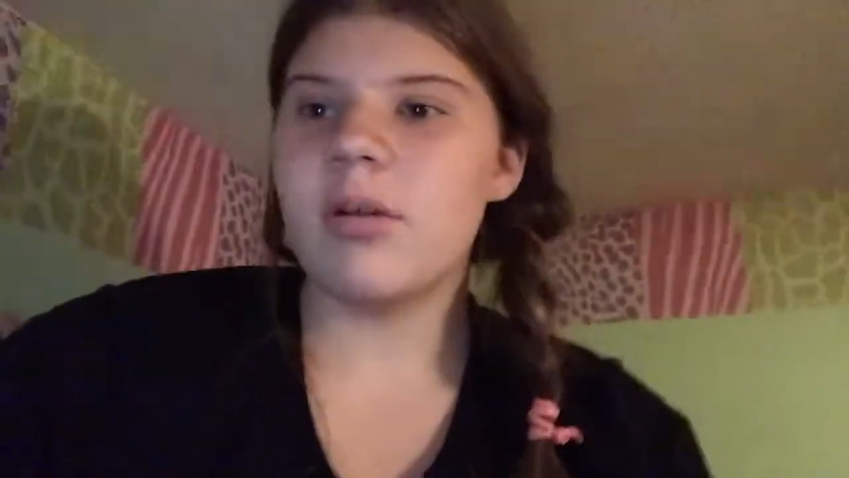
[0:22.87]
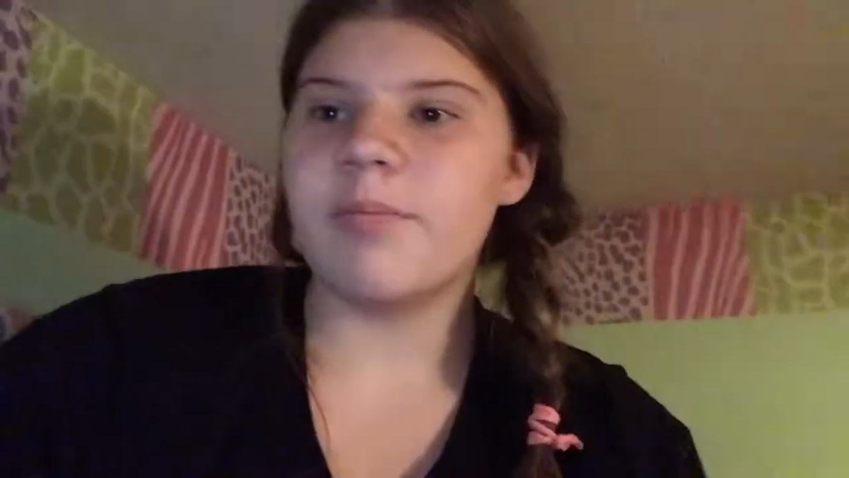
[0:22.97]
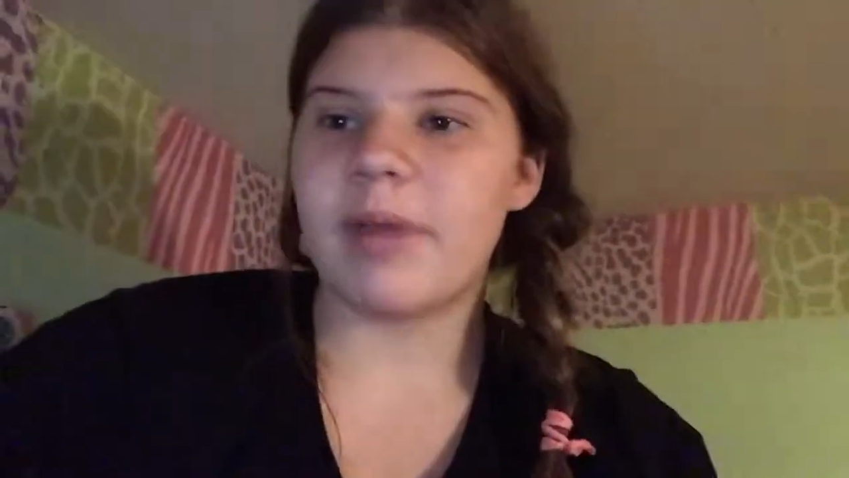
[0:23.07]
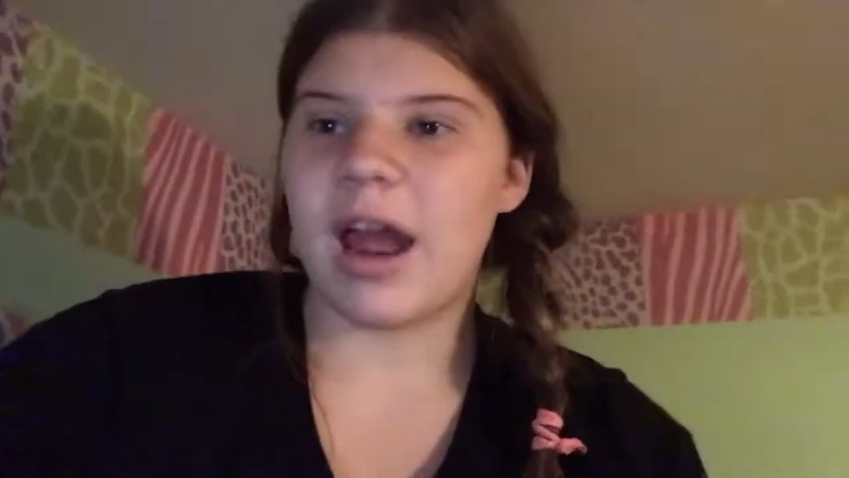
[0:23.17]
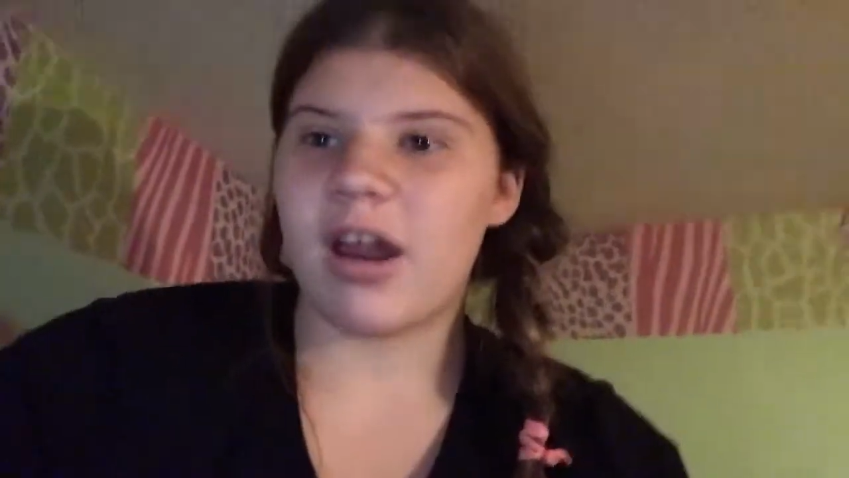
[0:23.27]
little
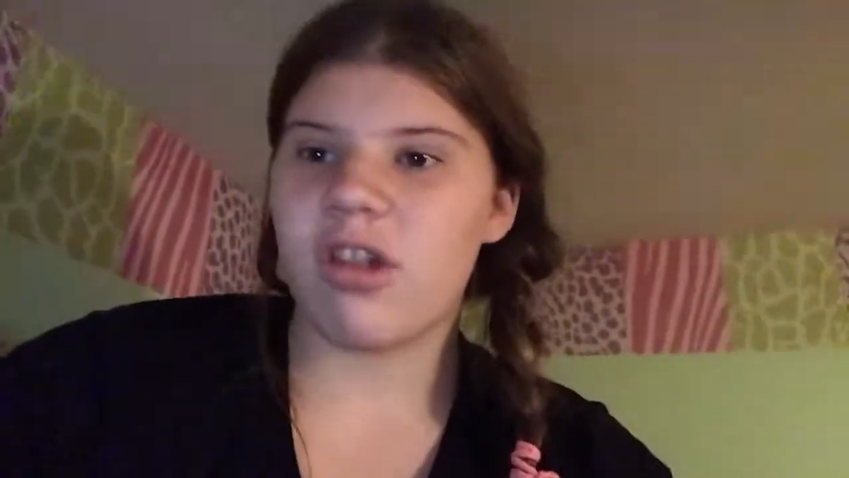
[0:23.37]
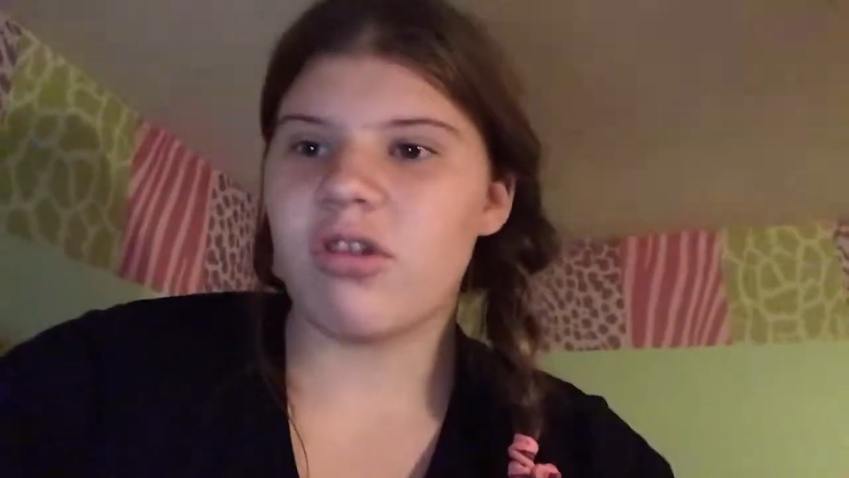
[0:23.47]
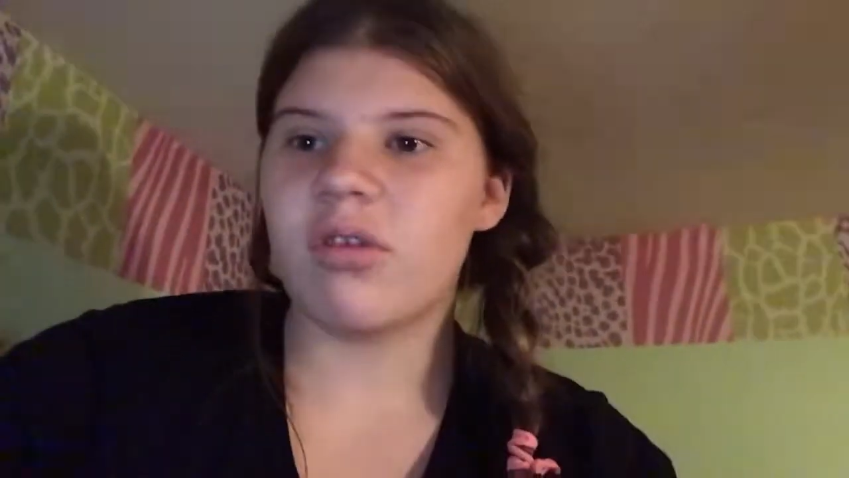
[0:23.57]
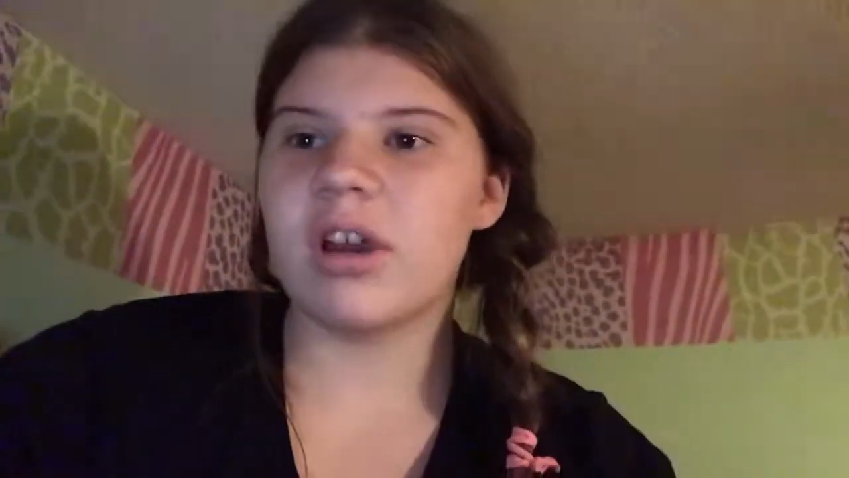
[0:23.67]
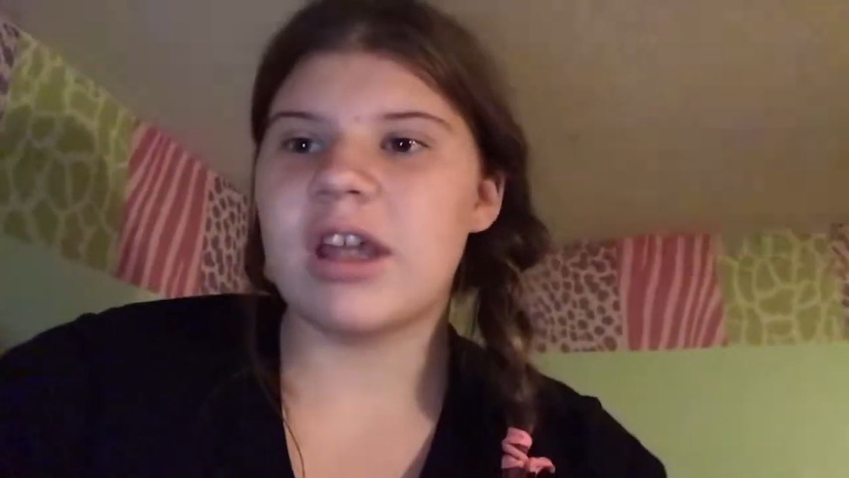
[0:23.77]

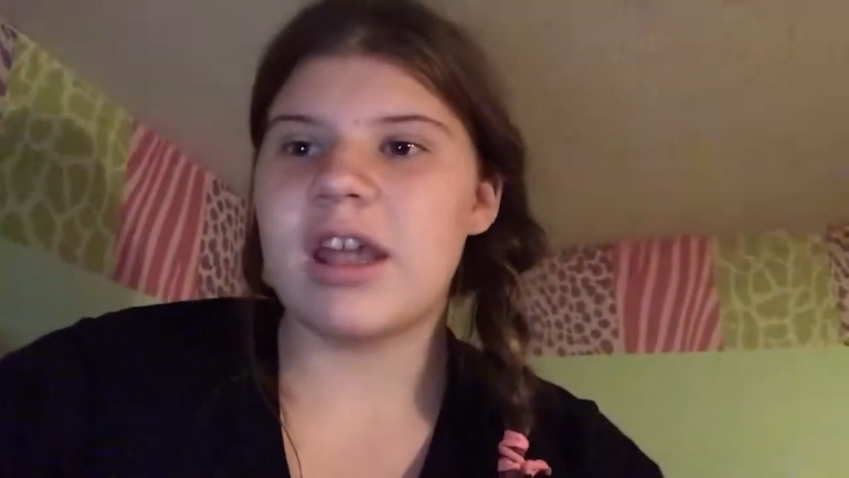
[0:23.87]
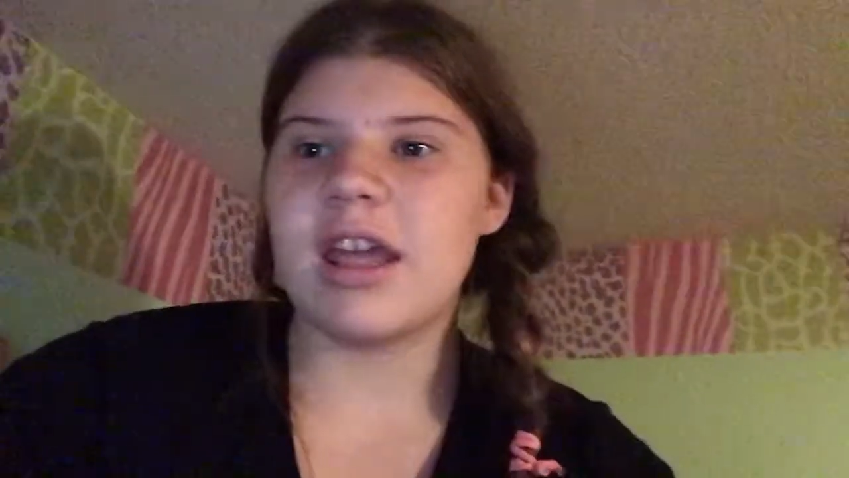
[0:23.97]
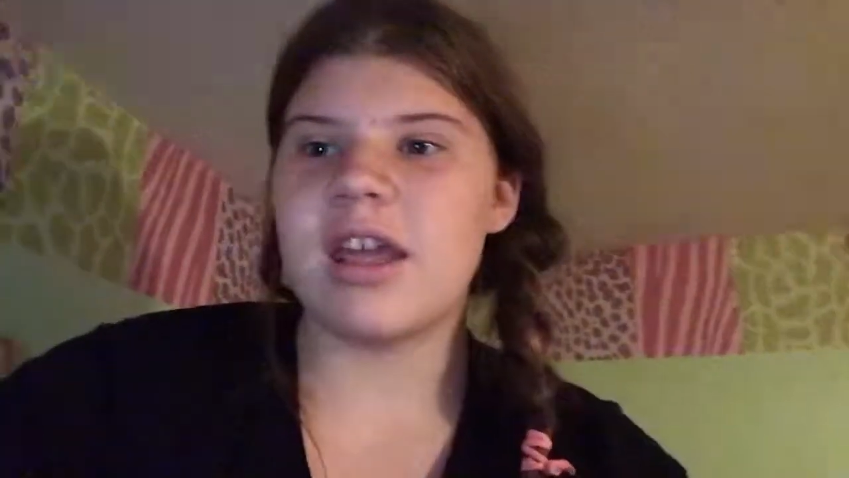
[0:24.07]
backstory,